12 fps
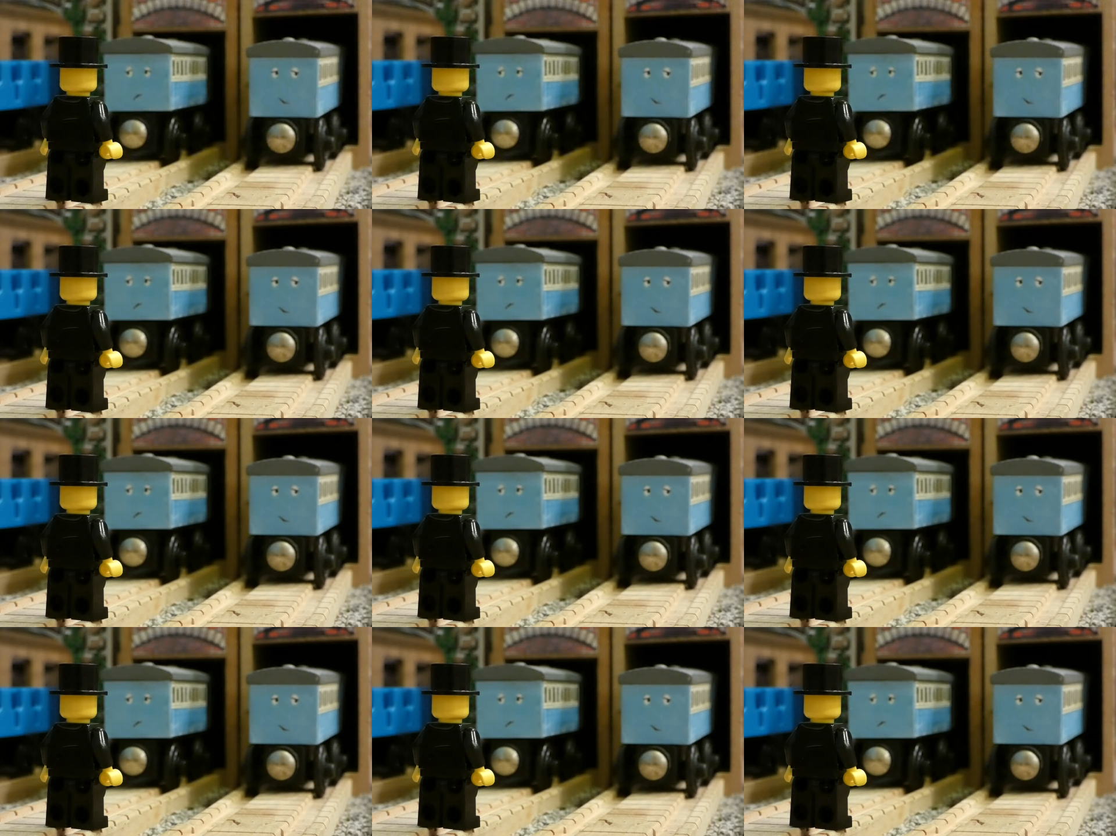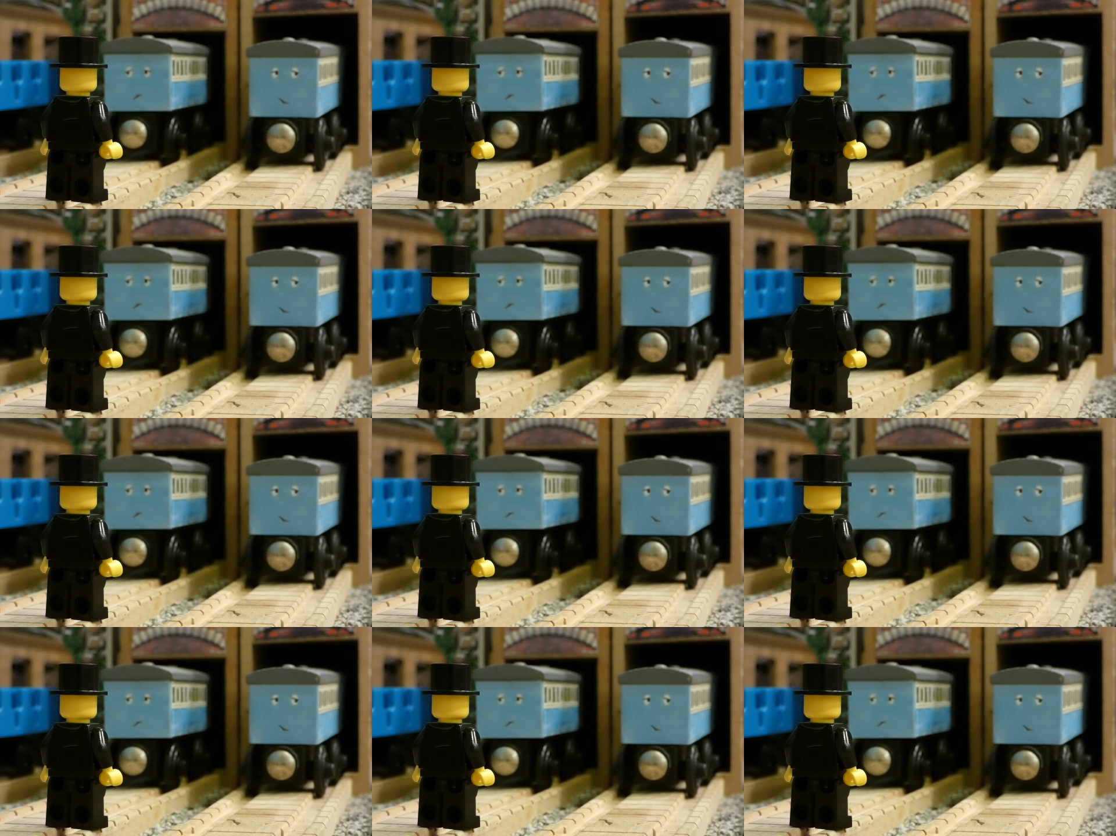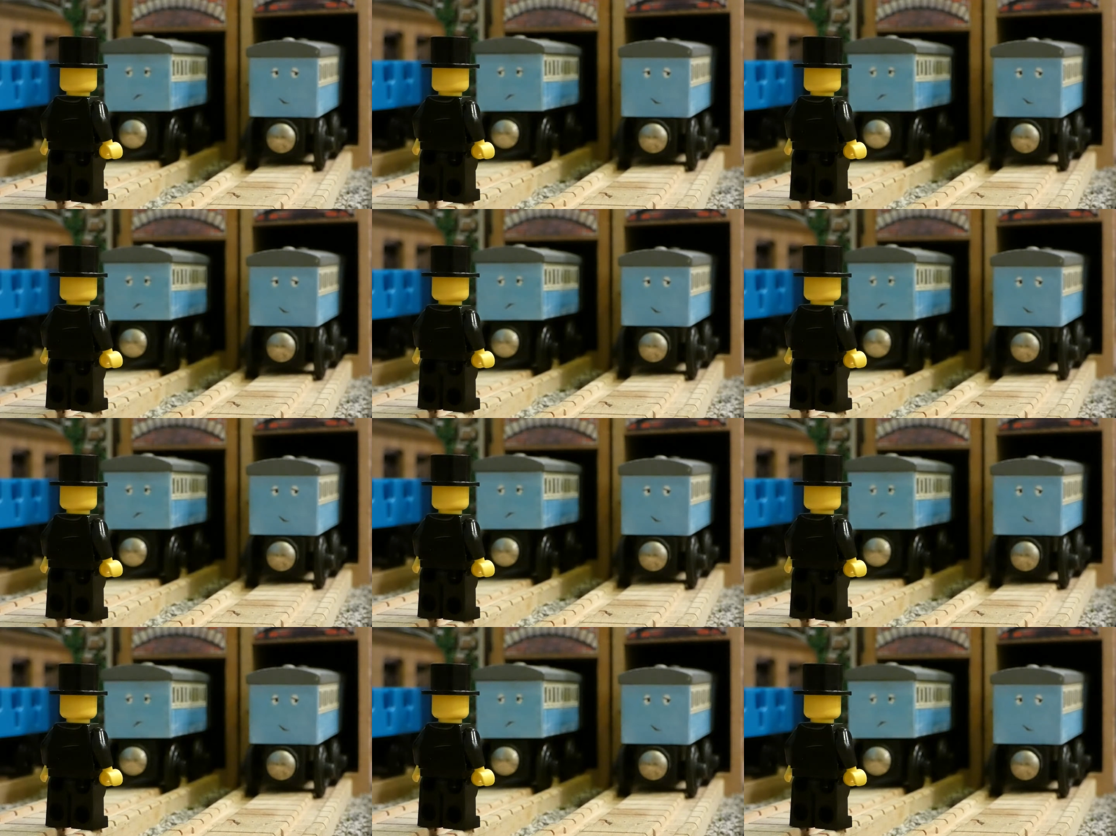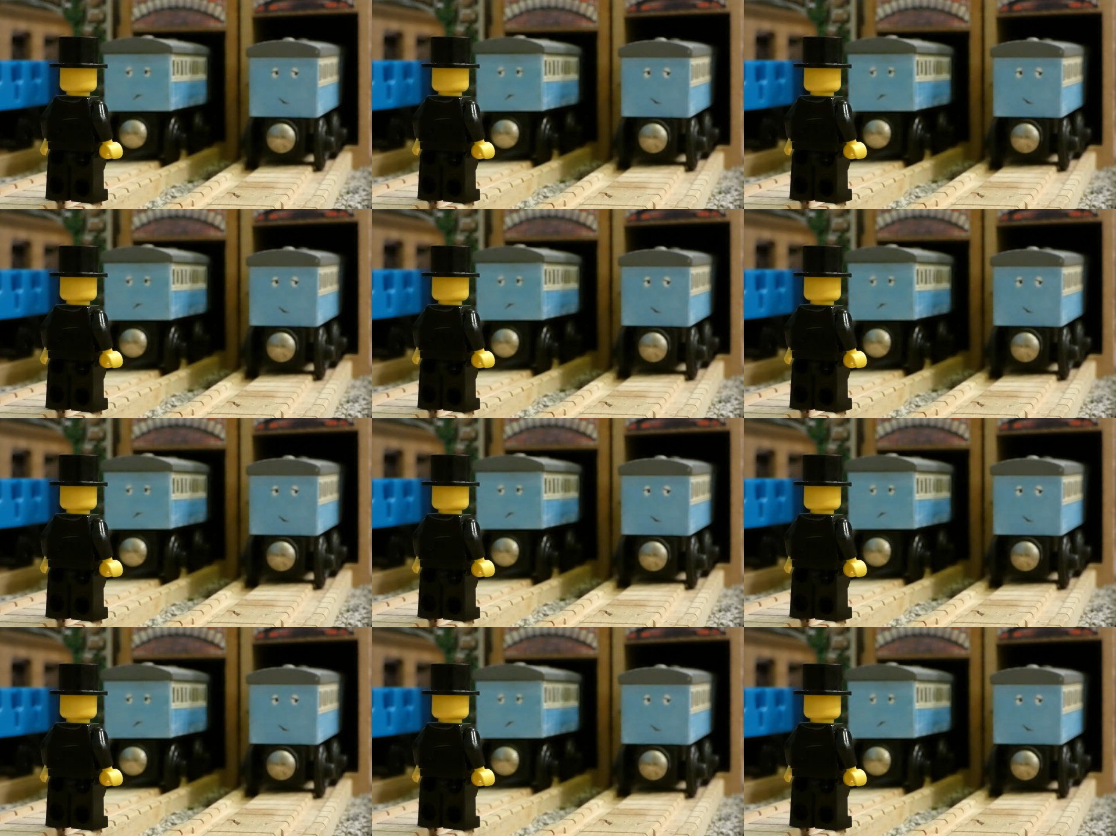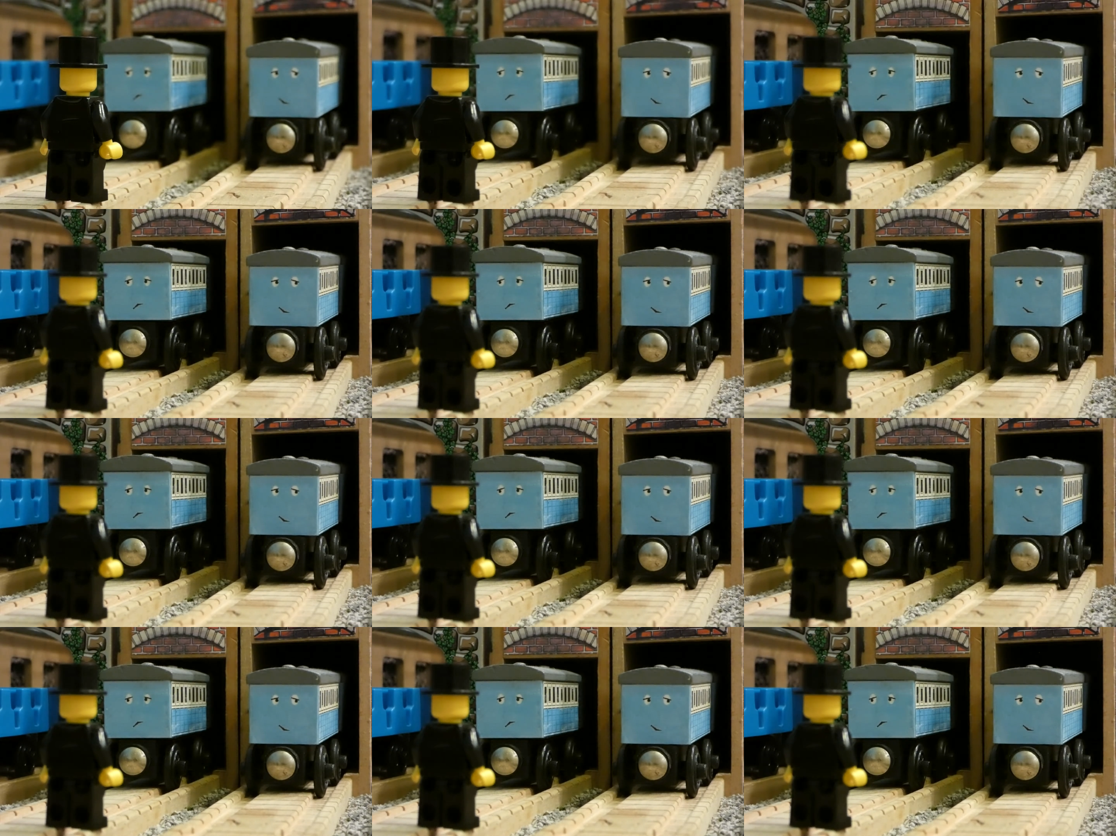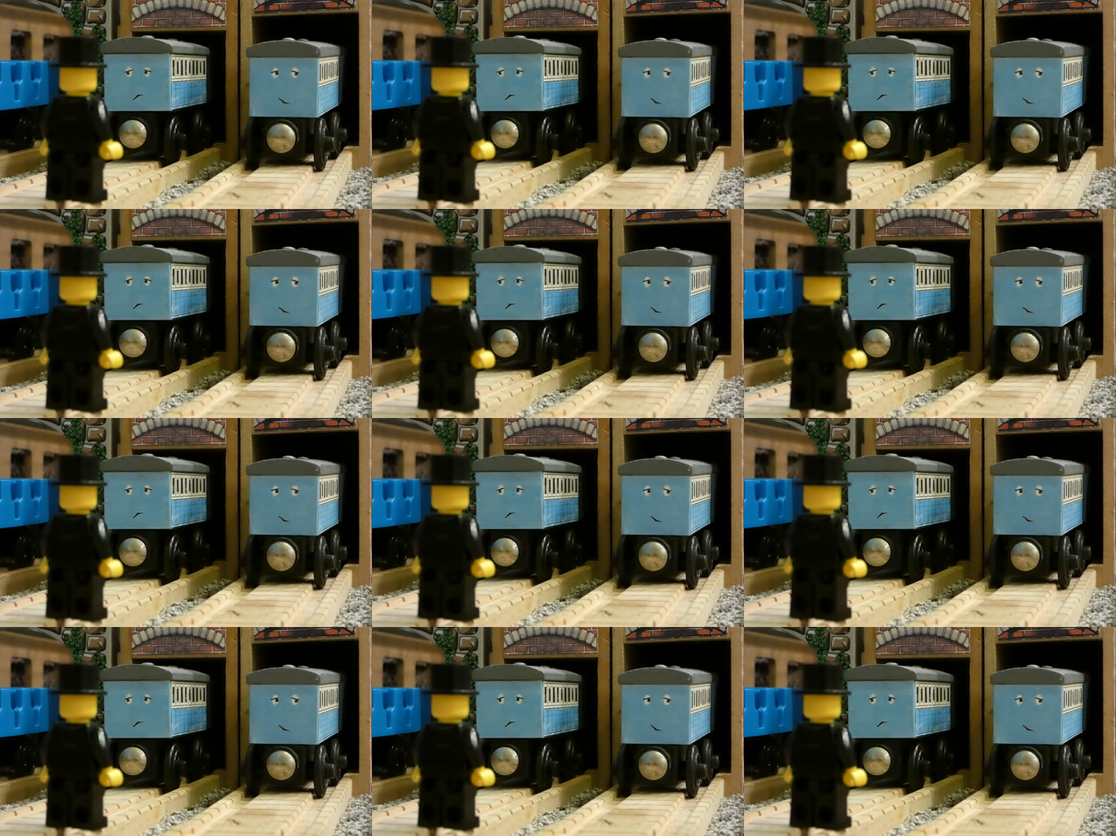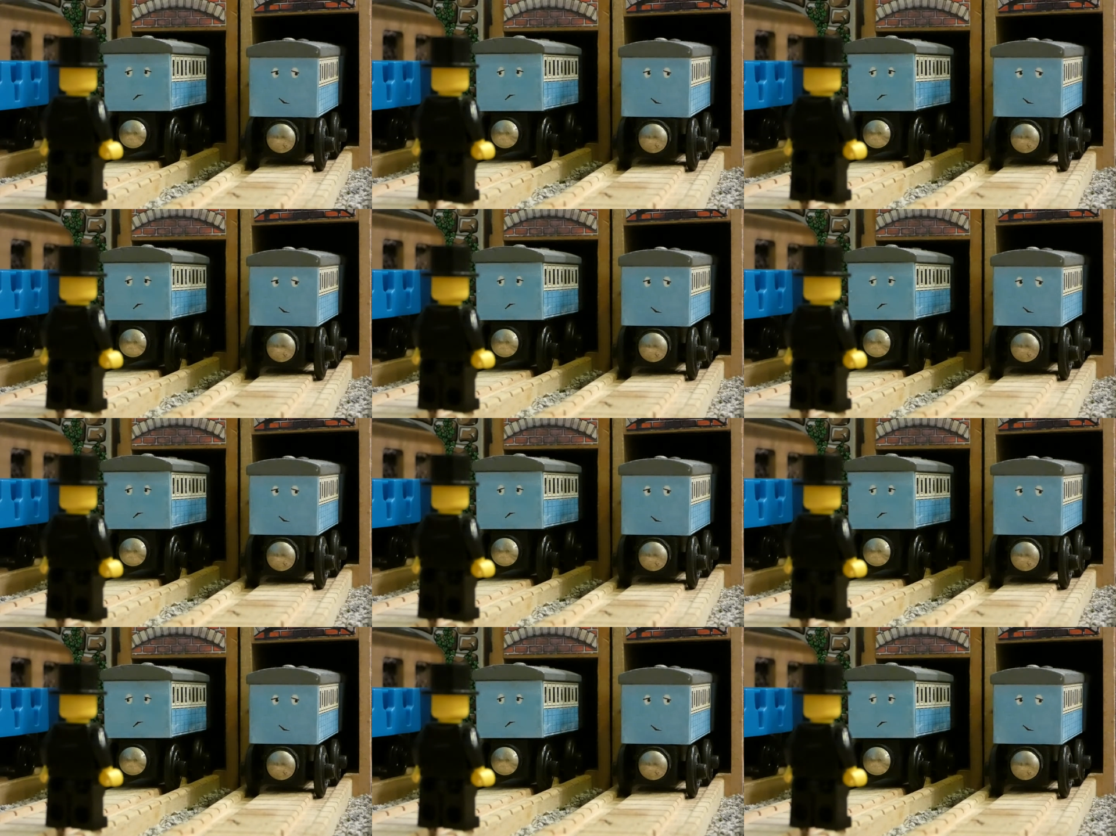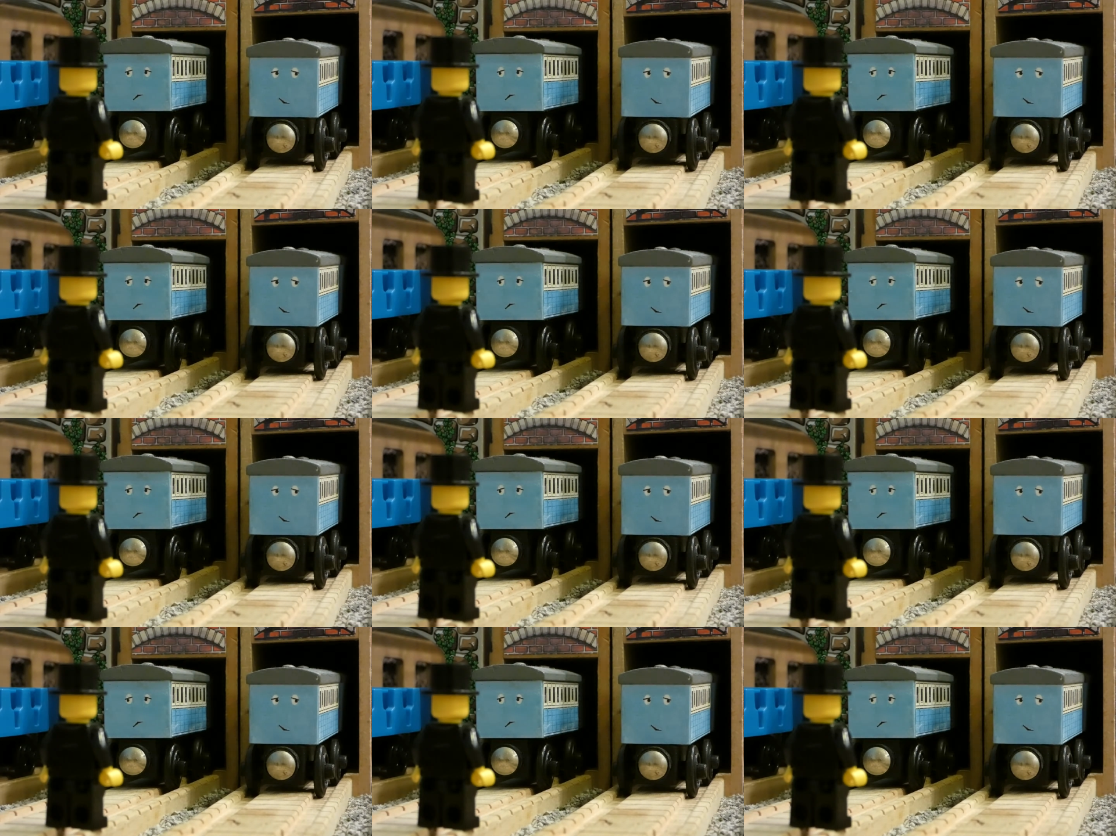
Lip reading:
(no speaker visible)